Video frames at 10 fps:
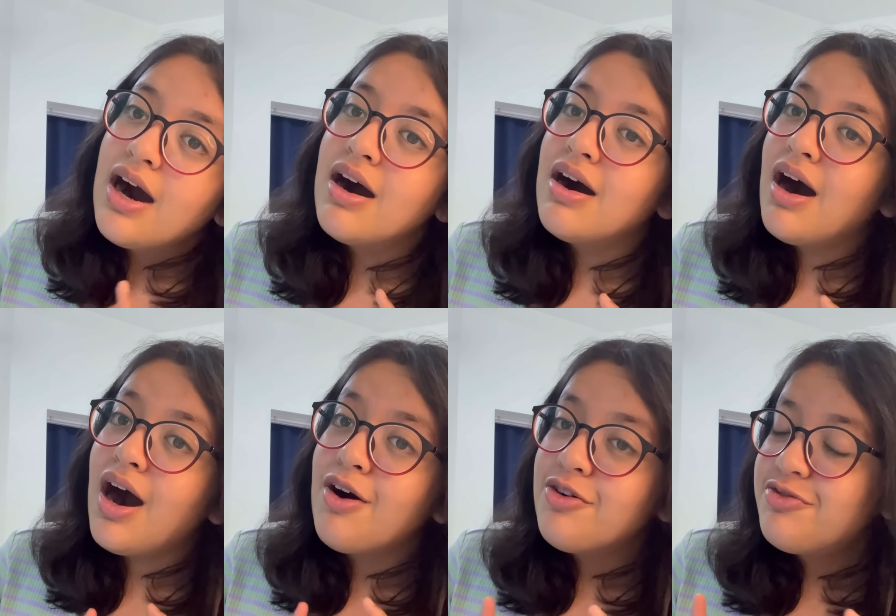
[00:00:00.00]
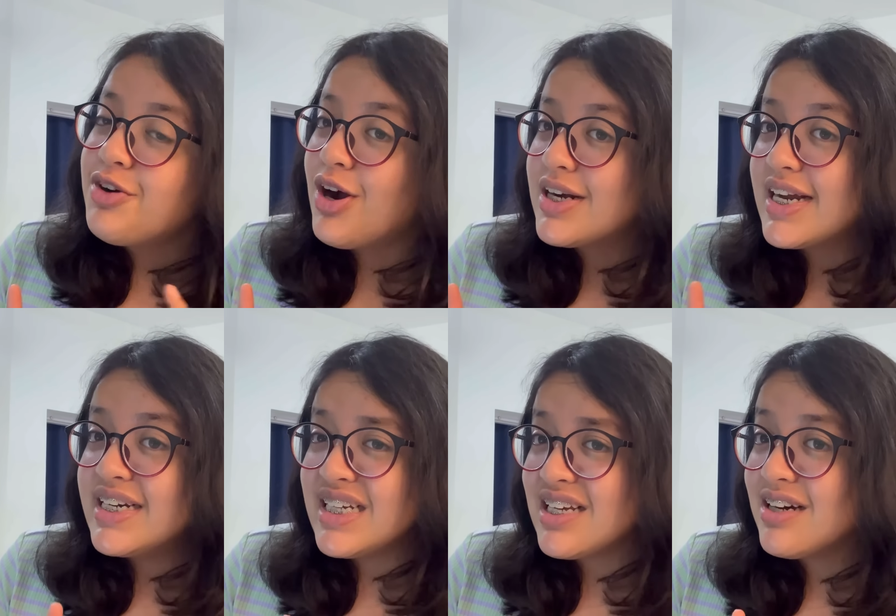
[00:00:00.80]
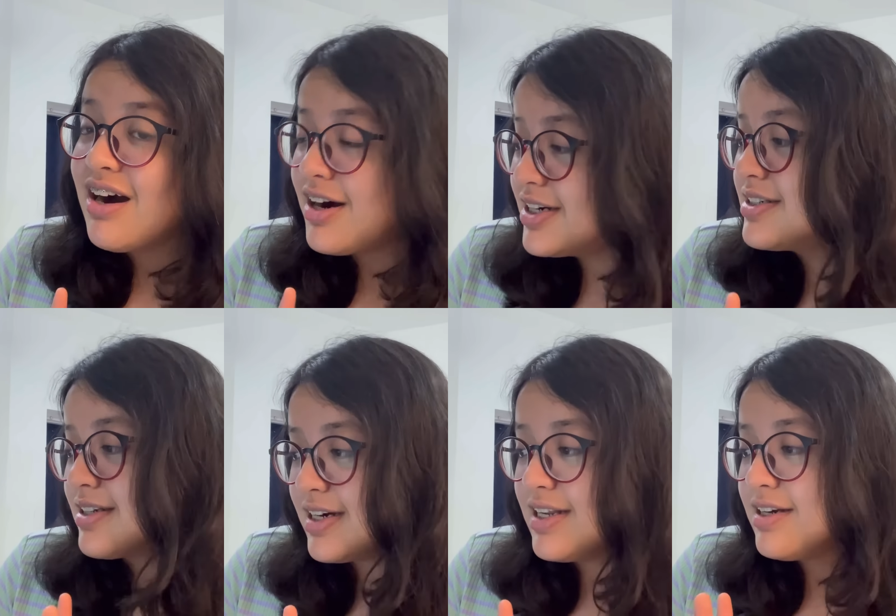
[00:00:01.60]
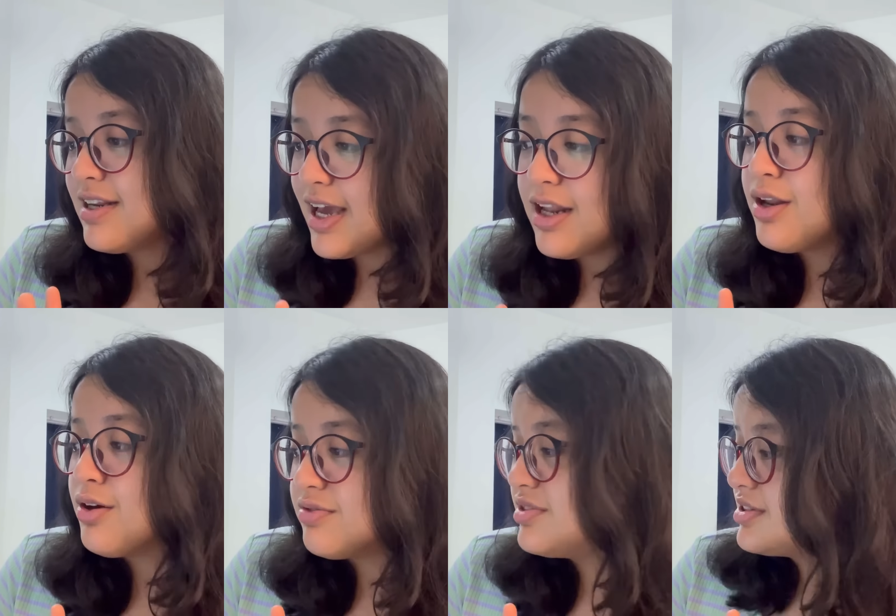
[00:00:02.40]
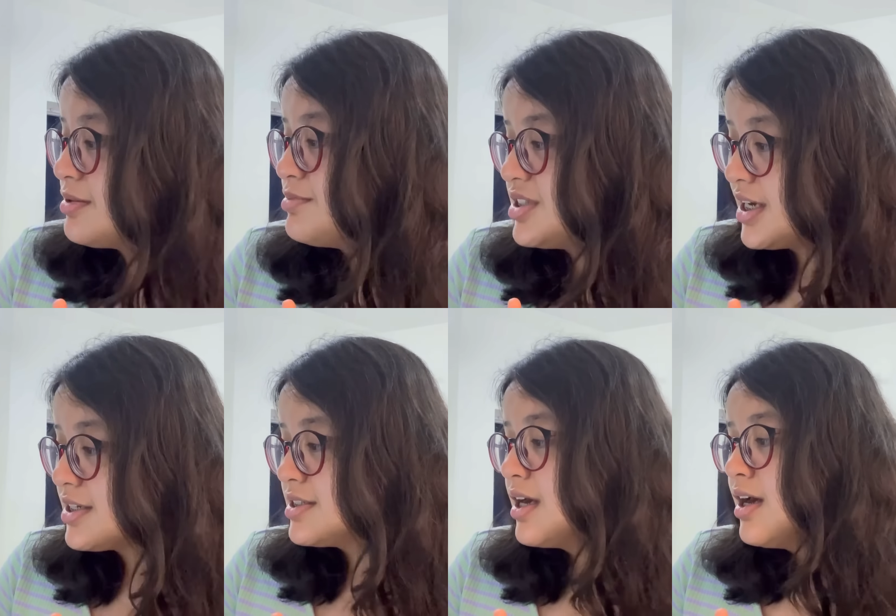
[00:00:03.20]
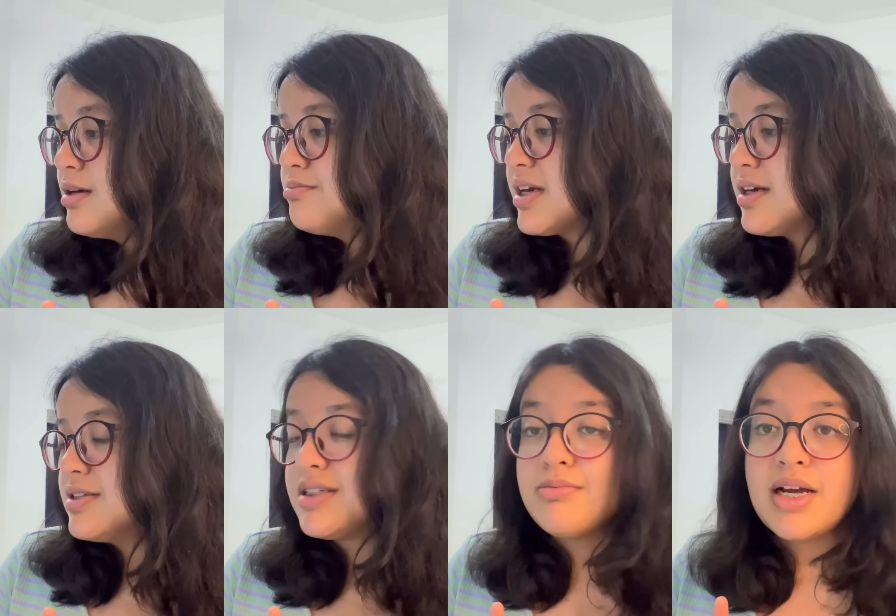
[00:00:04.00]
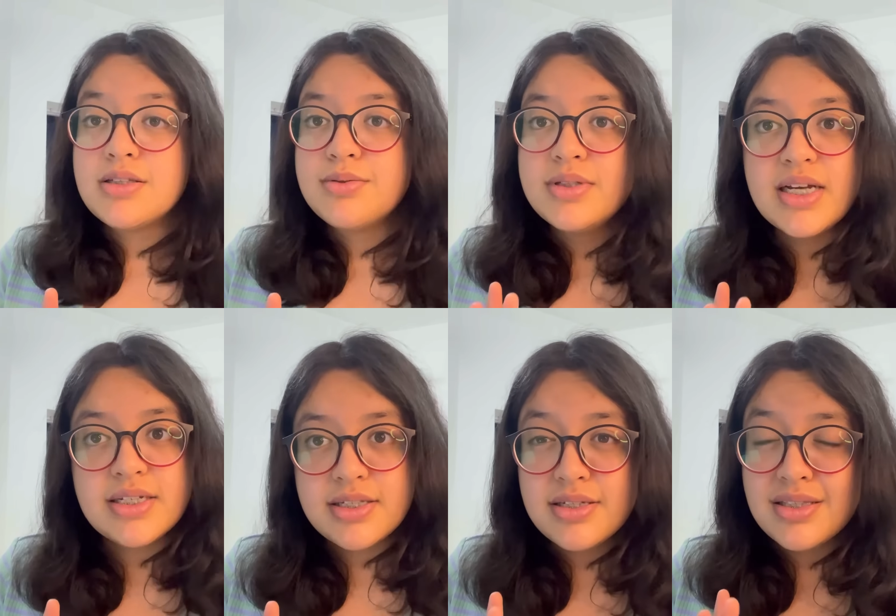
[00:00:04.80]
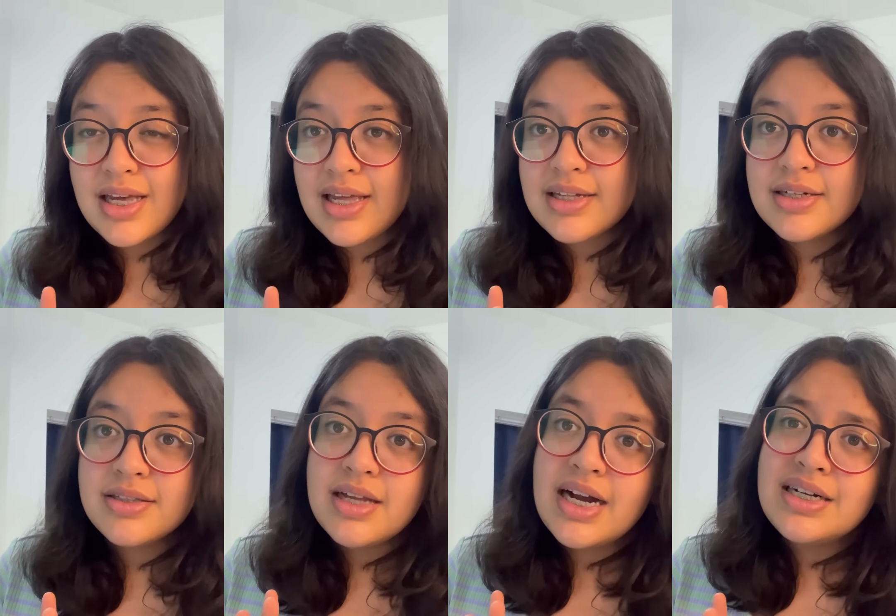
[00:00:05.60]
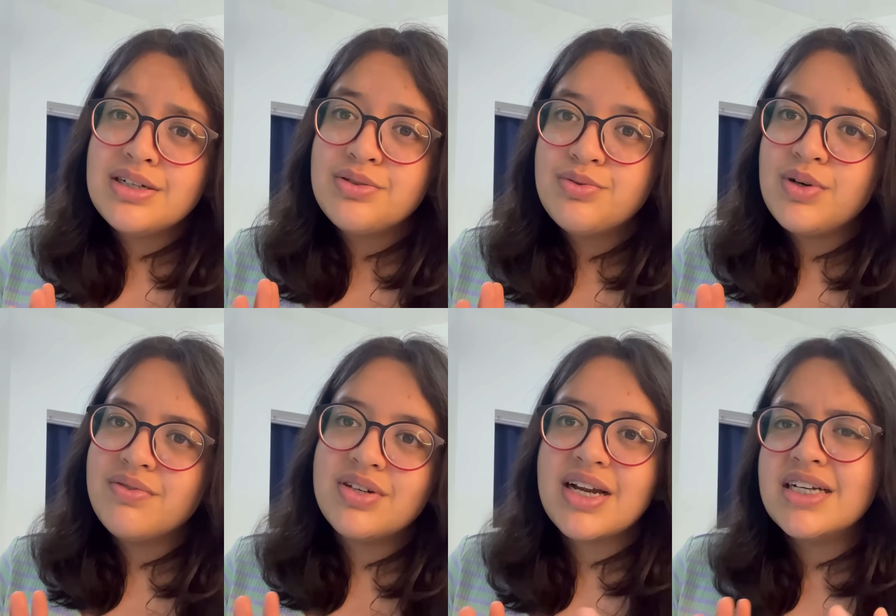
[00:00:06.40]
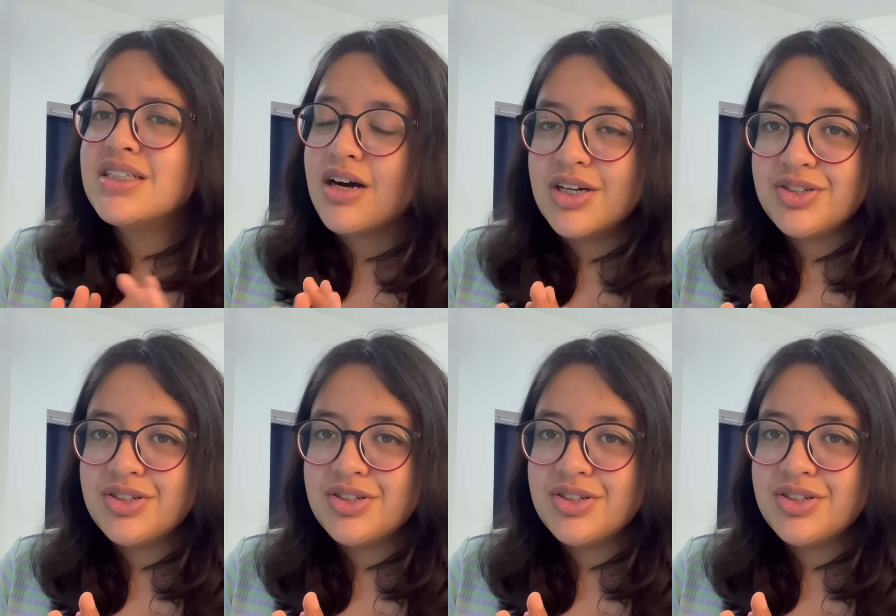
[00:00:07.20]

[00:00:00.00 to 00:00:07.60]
of not getting 100 in any of the subjects because in my school there's this thing that whoever gets